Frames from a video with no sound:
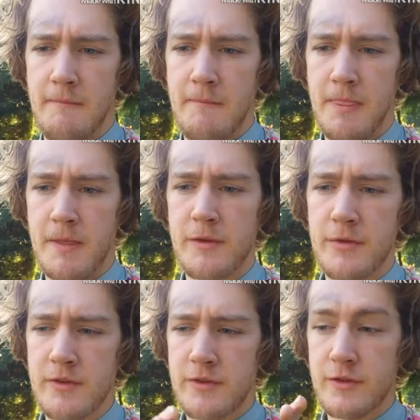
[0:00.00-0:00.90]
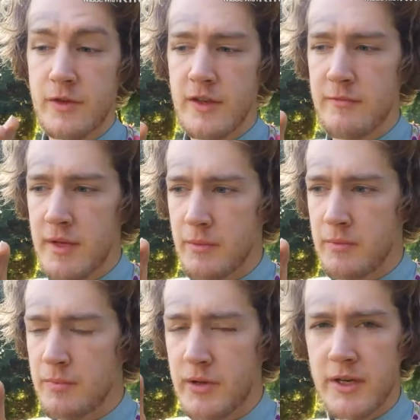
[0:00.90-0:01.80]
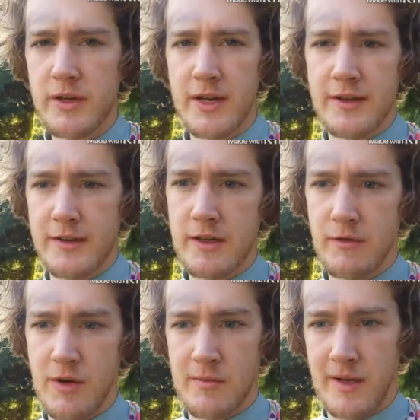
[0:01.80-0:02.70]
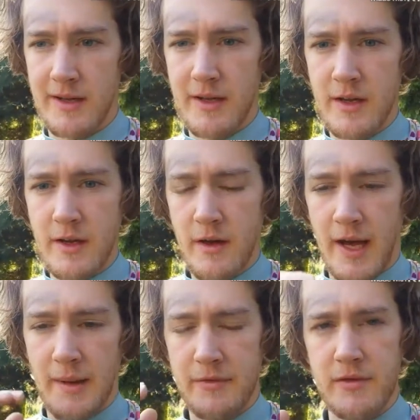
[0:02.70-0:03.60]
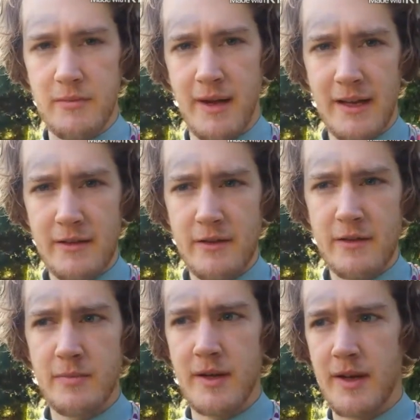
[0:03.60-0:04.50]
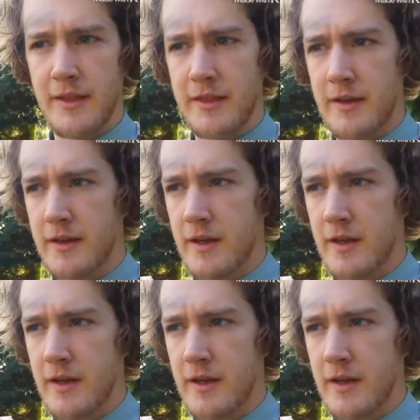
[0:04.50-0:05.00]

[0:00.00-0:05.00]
these ones do give me a pretty good idea of what my absolute max is, but I think